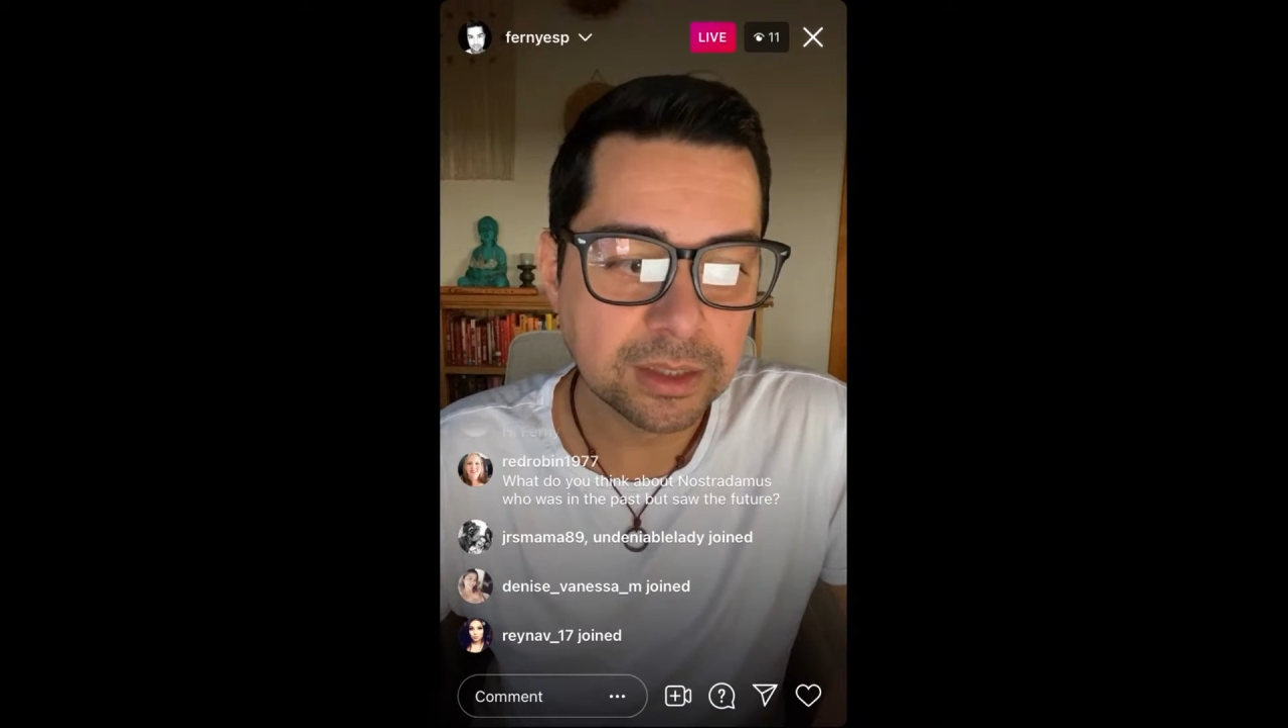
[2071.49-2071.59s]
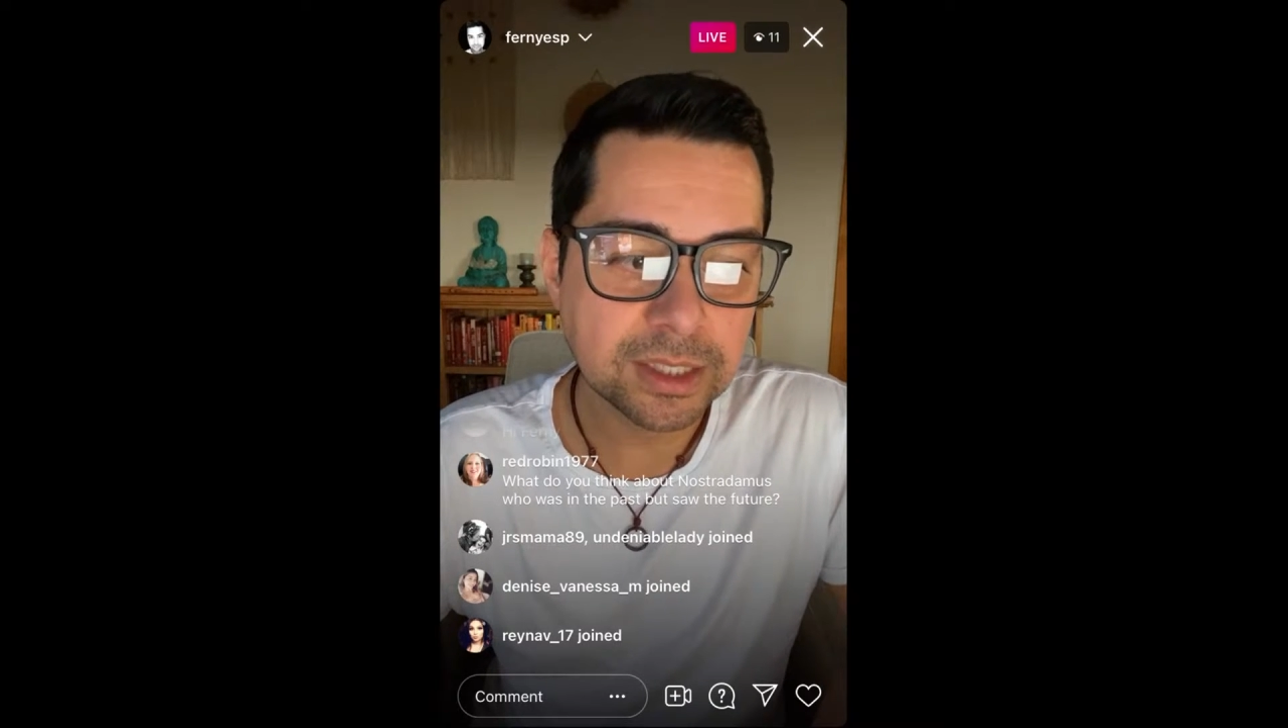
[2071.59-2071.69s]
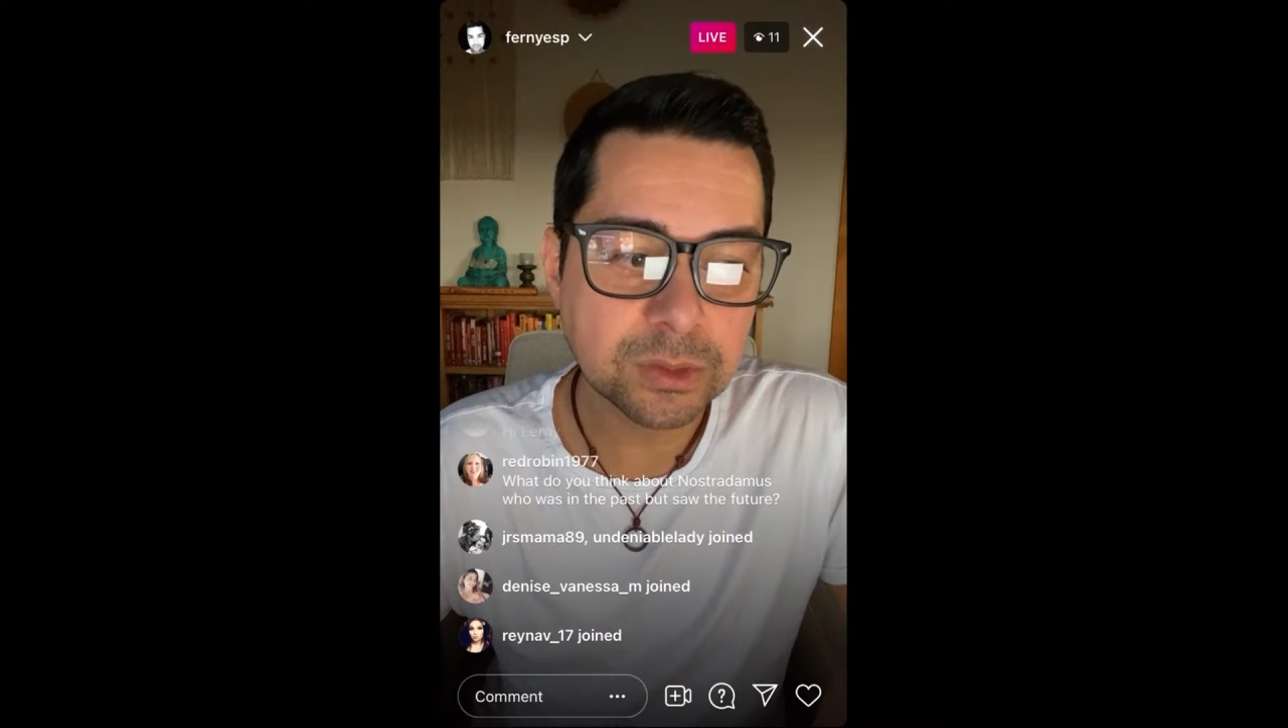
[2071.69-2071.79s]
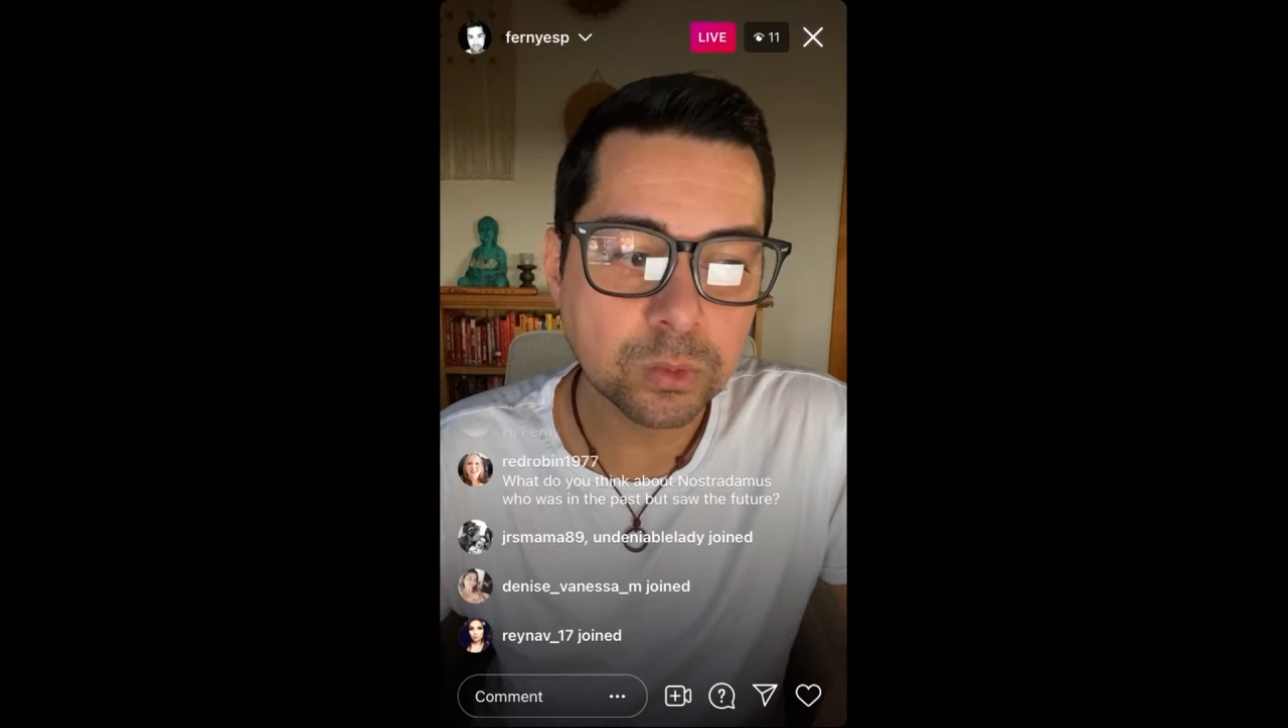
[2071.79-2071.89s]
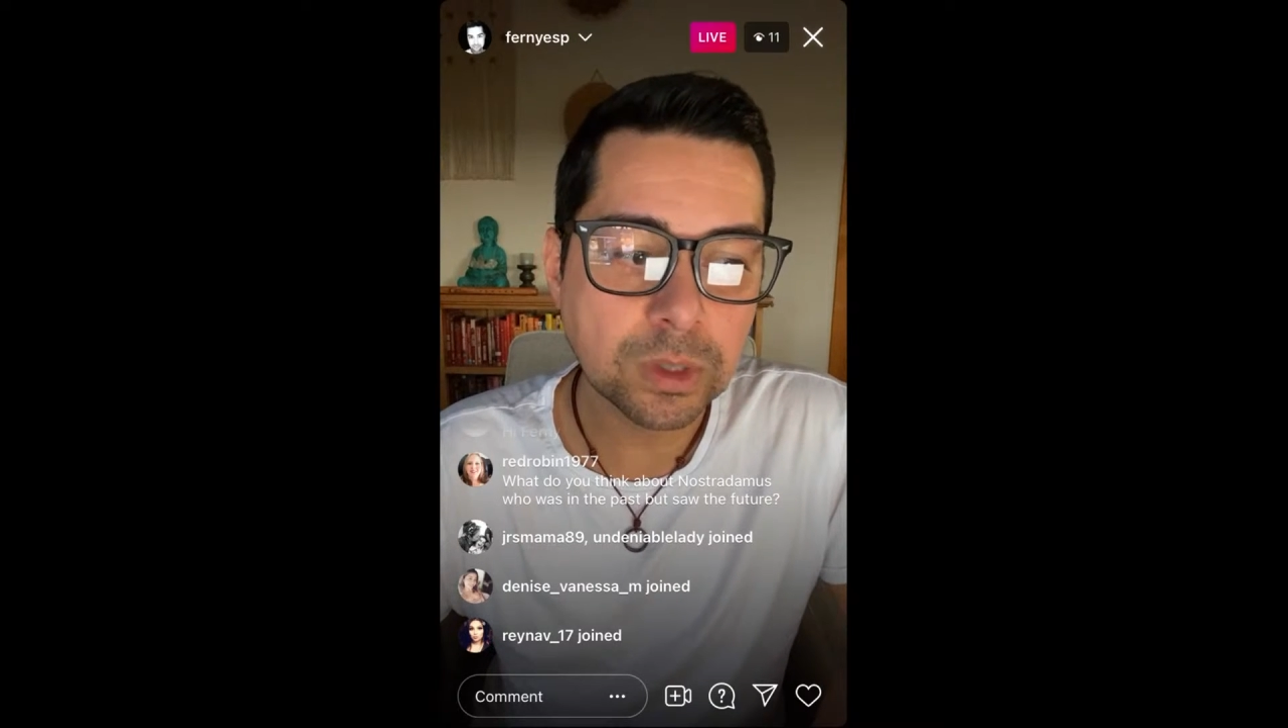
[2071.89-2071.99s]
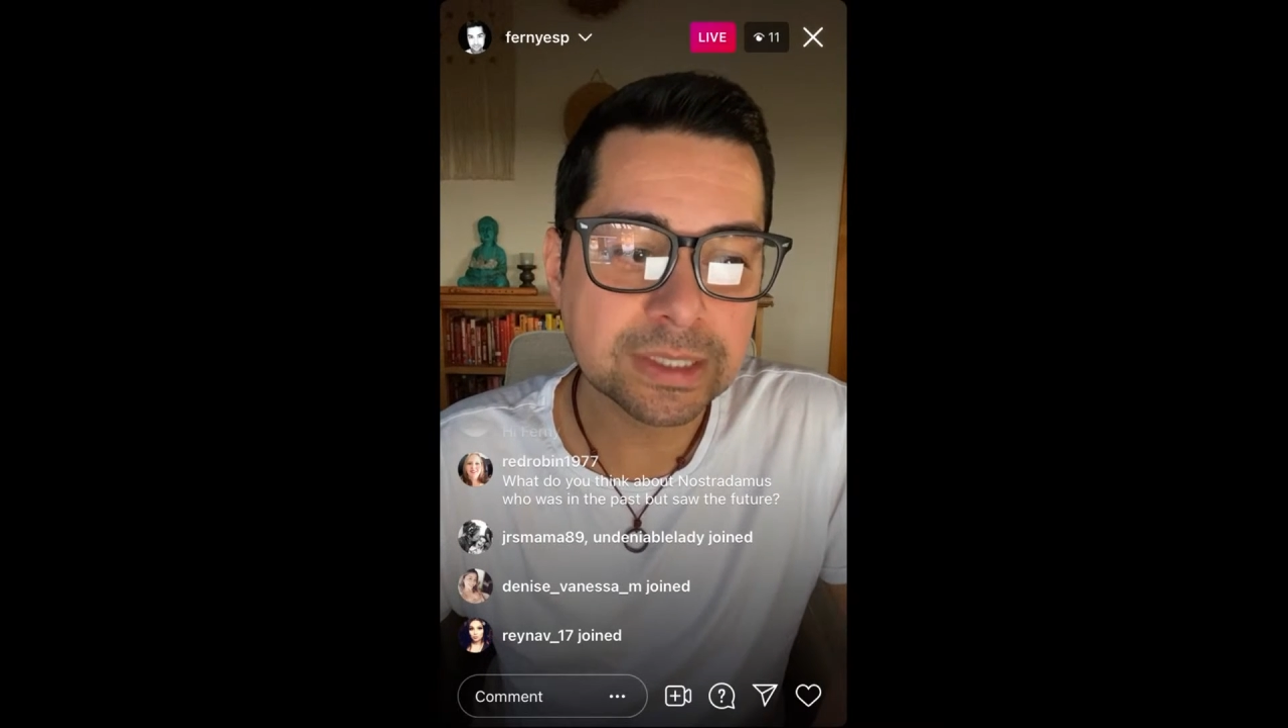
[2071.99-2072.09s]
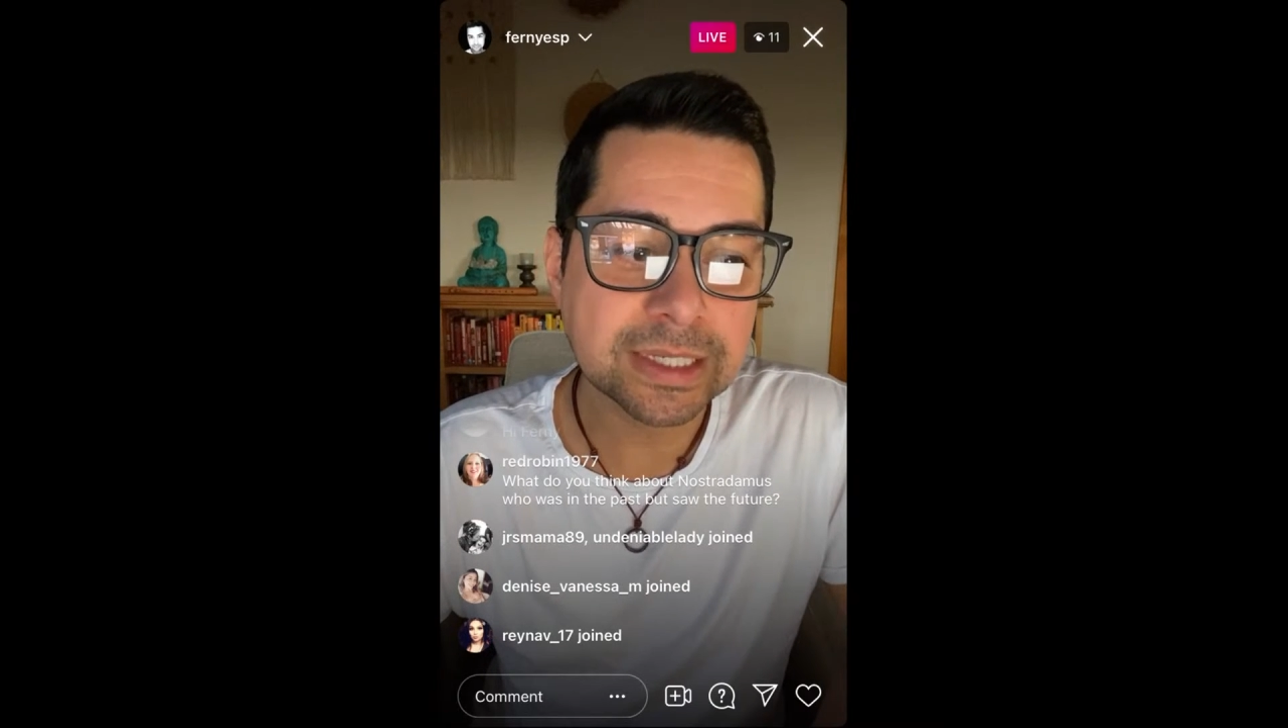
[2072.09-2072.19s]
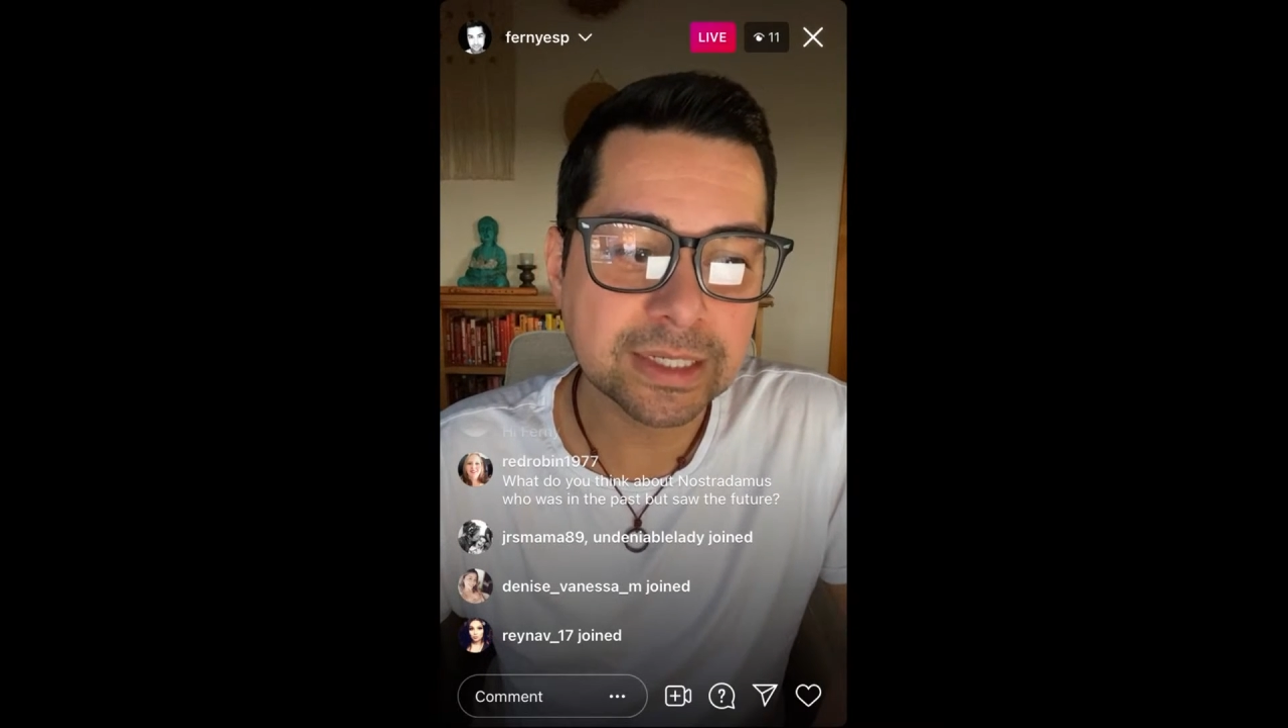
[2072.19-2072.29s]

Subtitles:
This was